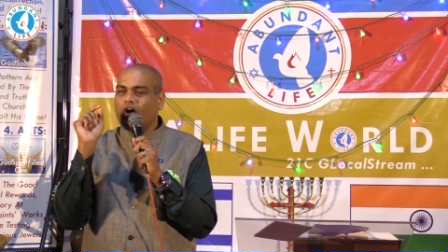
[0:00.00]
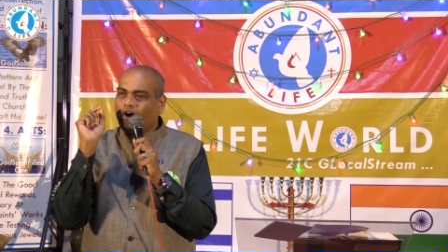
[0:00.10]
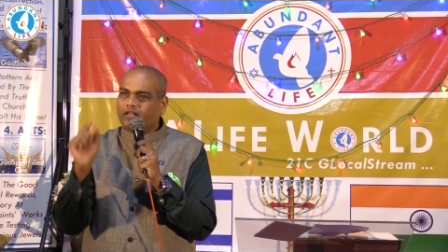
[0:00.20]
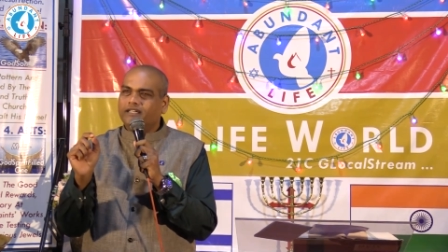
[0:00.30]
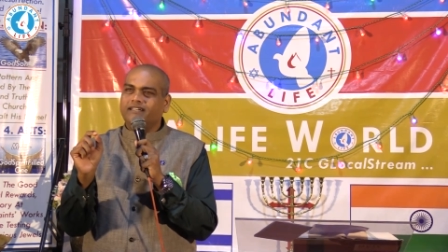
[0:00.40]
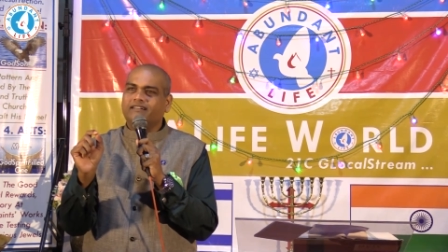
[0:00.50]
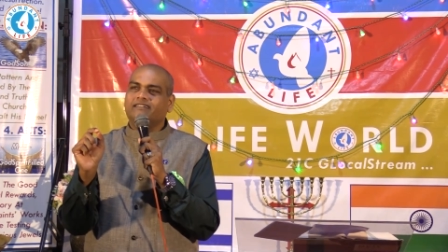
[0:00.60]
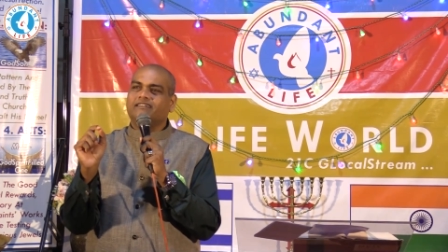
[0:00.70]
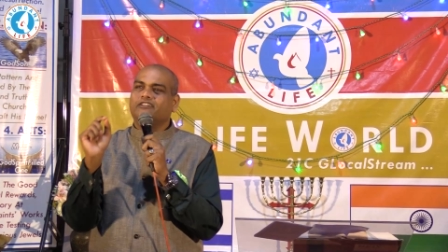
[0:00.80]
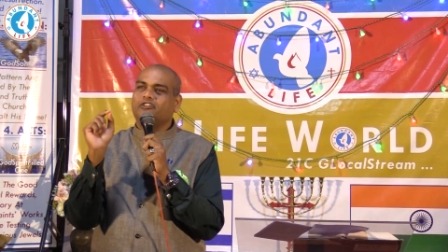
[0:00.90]

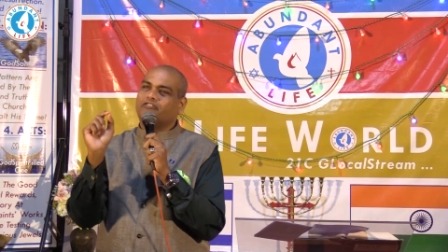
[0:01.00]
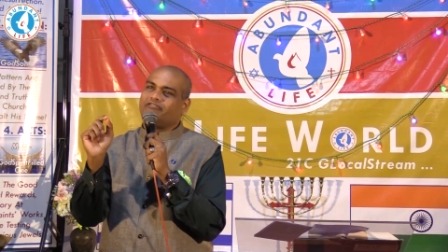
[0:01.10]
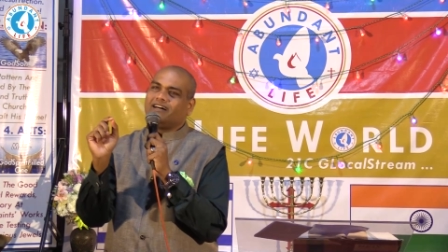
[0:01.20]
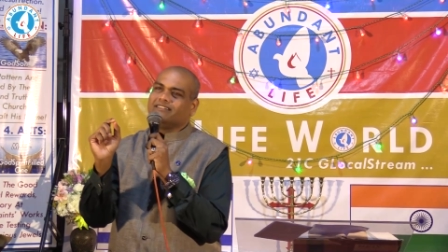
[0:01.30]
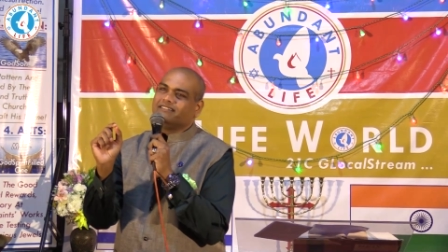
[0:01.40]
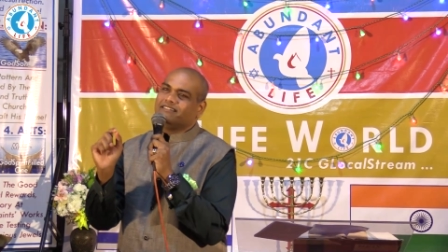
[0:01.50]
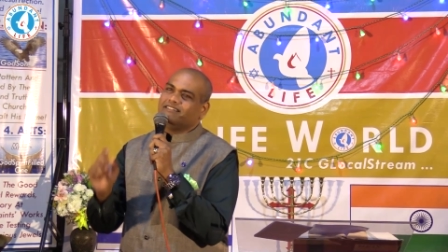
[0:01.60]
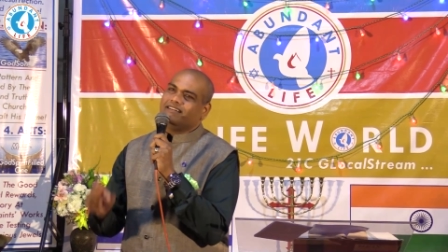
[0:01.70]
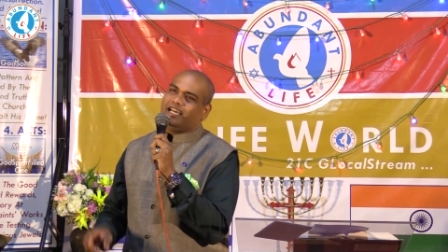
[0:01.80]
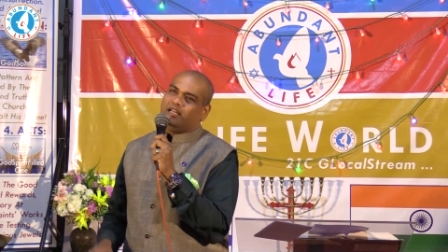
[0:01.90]
Honor your father
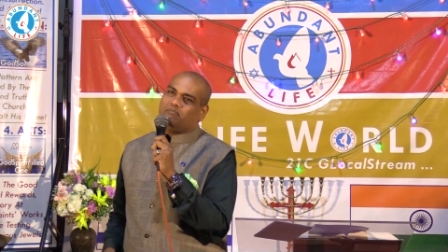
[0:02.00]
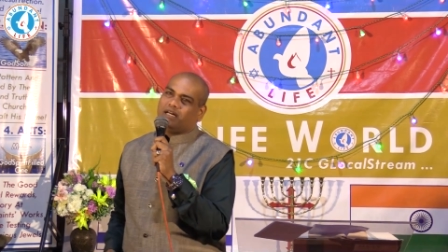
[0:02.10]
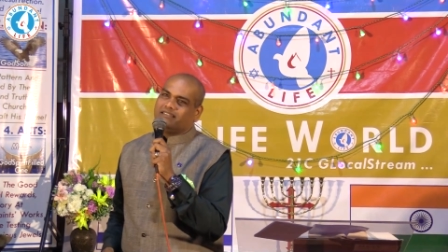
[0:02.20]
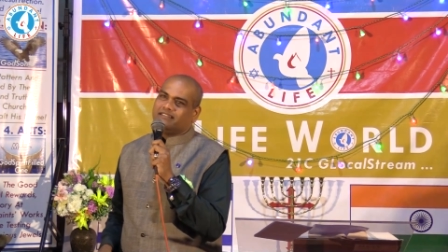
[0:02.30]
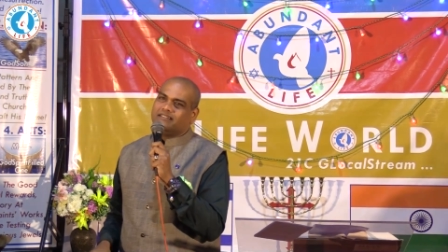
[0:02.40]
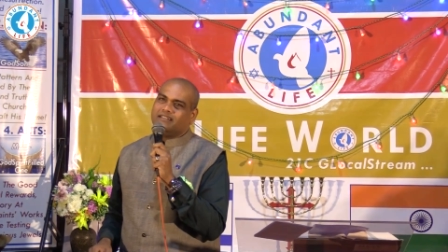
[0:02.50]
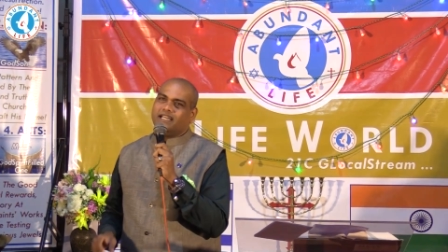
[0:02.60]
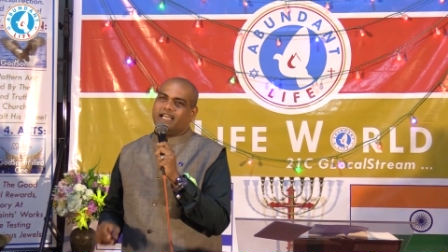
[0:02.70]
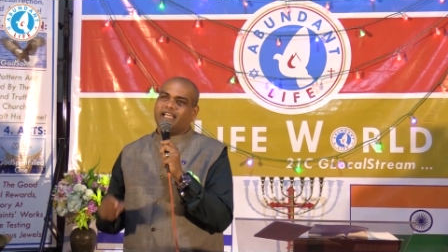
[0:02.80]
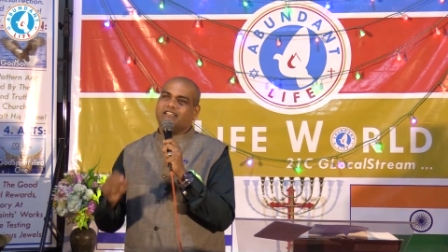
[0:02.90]
and mother
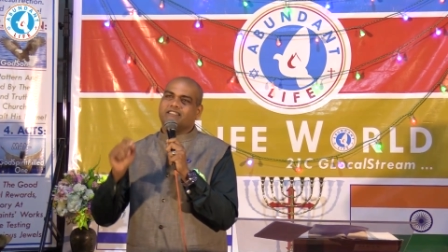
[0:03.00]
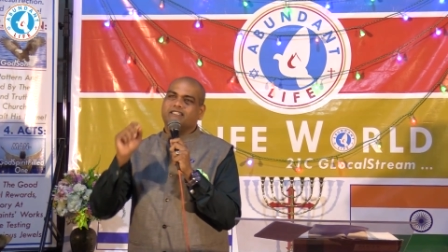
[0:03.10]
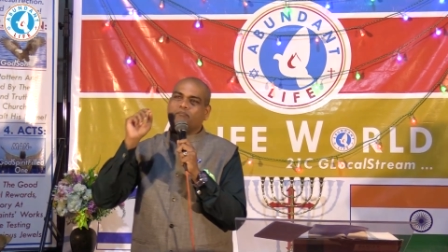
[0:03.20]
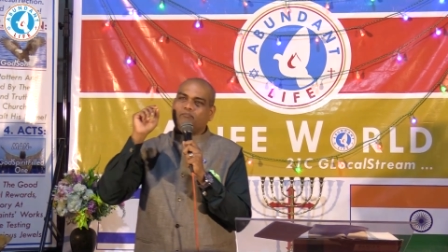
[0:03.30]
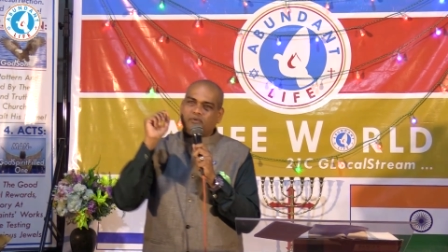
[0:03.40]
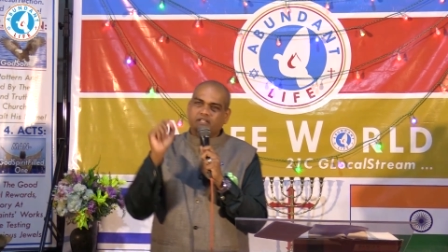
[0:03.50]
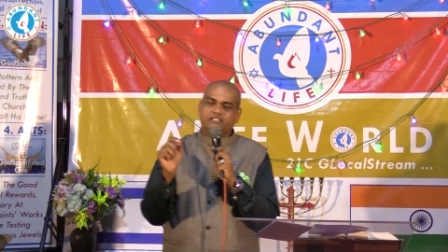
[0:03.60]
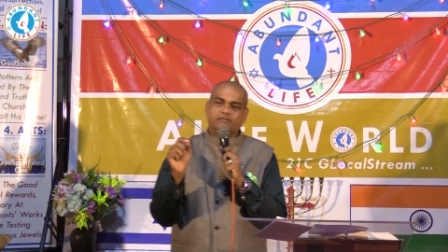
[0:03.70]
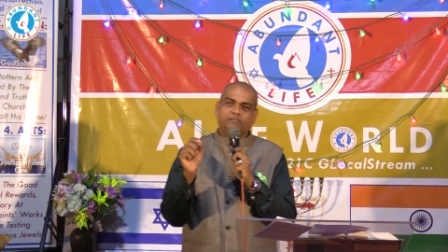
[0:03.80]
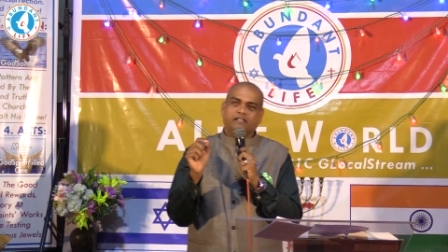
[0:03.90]
is the
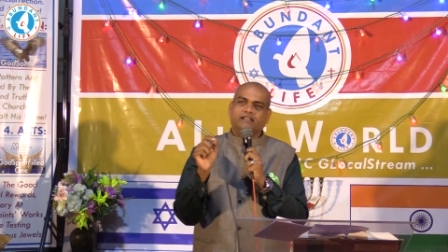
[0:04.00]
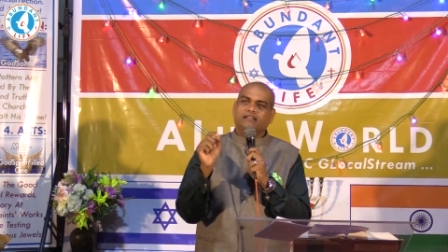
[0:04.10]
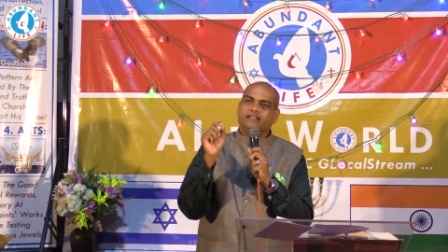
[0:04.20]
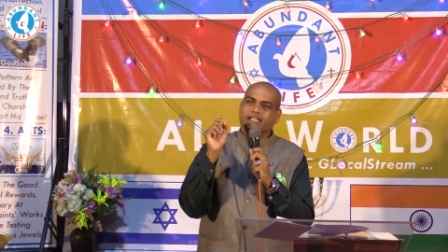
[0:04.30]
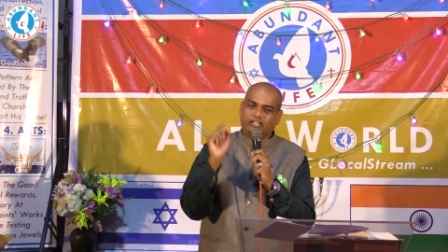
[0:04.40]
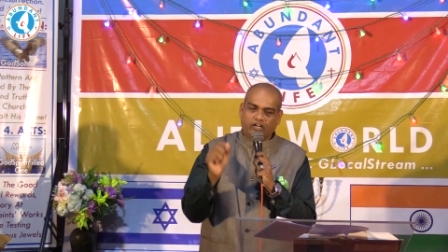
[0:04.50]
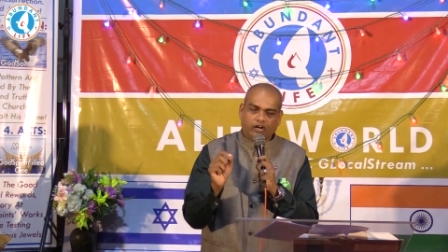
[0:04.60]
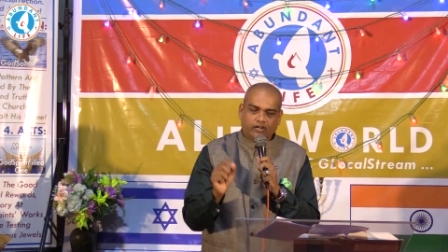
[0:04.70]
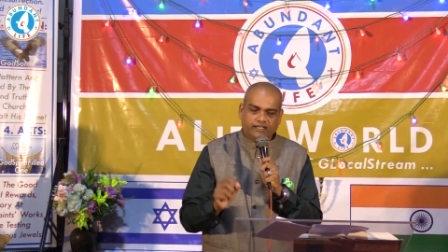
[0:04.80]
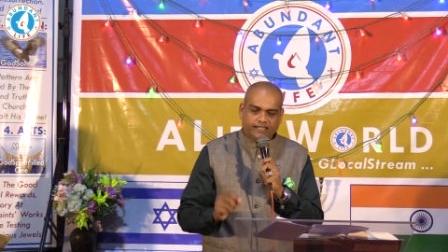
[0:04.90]
principle that
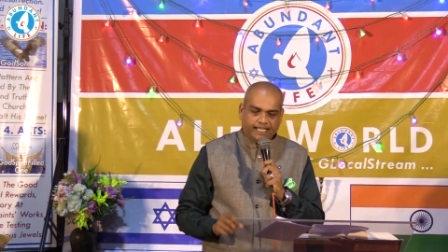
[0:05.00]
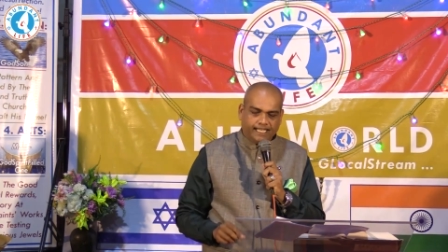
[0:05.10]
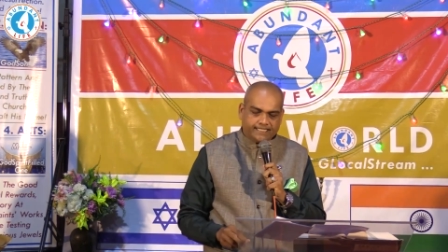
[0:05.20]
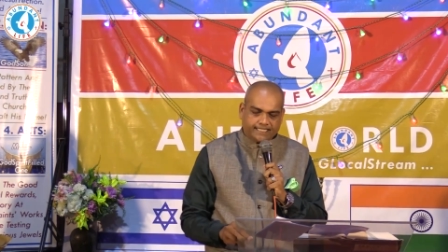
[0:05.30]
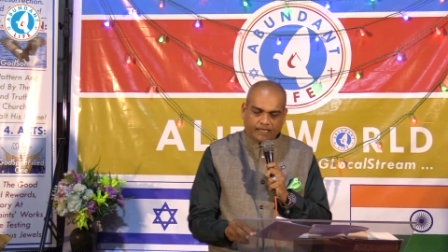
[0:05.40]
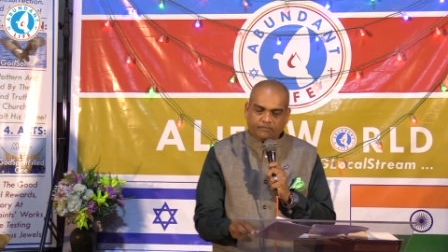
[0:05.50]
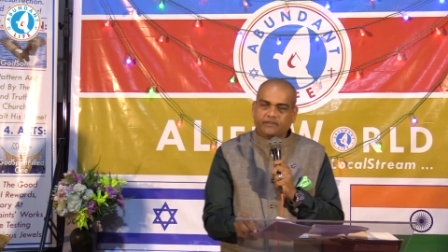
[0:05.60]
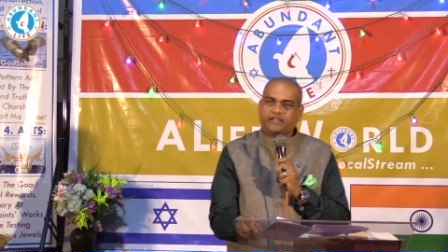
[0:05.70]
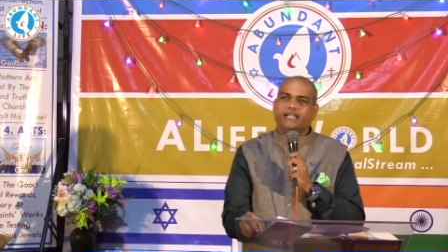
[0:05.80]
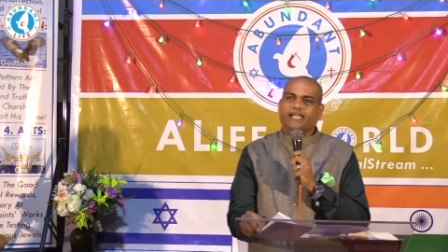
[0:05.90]
God has
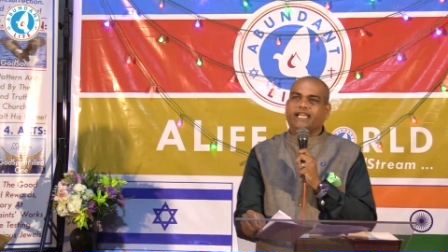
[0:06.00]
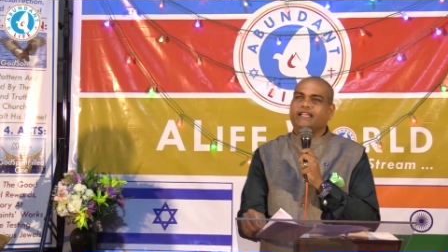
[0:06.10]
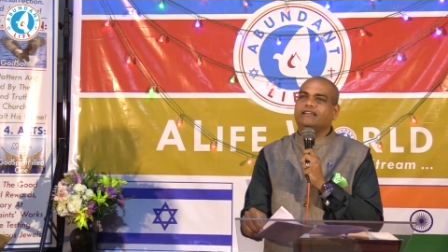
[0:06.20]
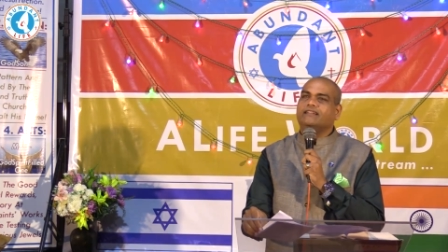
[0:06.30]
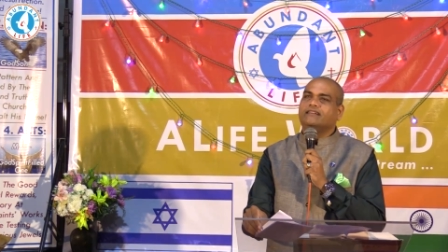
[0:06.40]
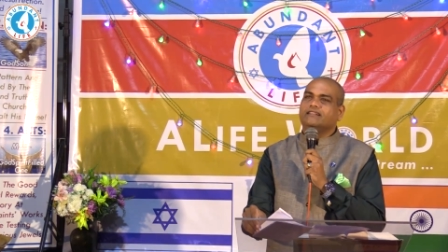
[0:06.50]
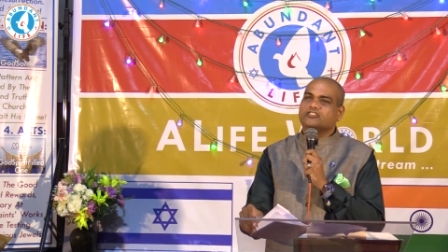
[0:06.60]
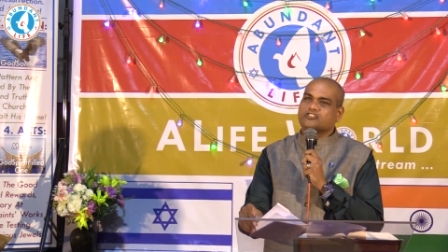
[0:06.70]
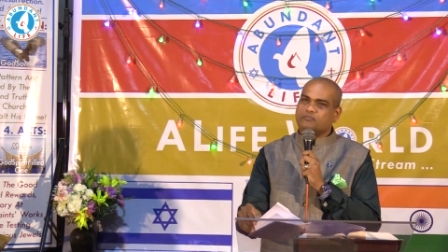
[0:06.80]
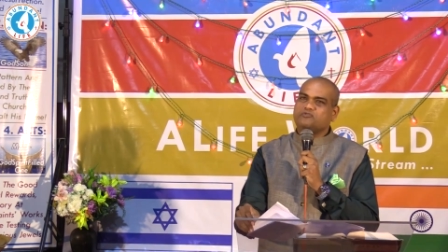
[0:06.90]
kept in
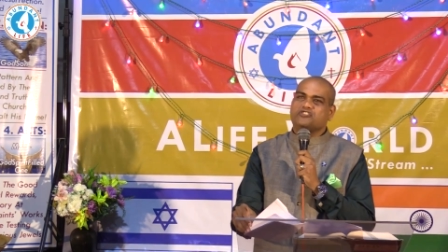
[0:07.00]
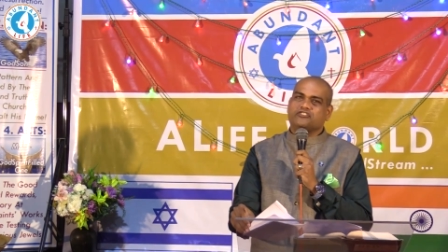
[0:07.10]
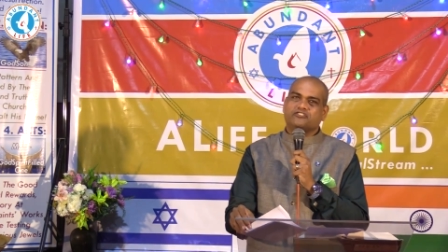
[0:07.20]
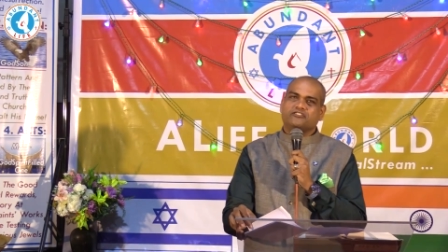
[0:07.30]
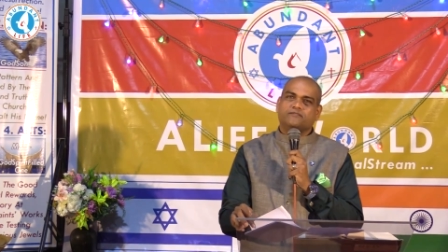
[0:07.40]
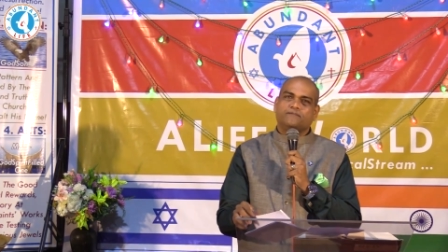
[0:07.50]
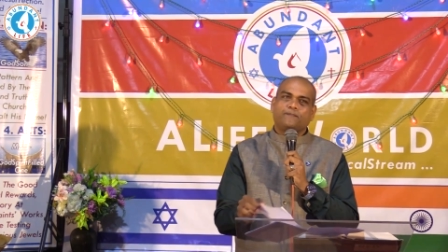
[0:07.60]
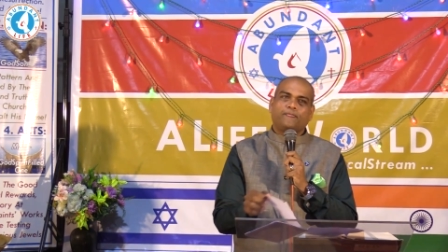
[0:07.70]
the scriptures.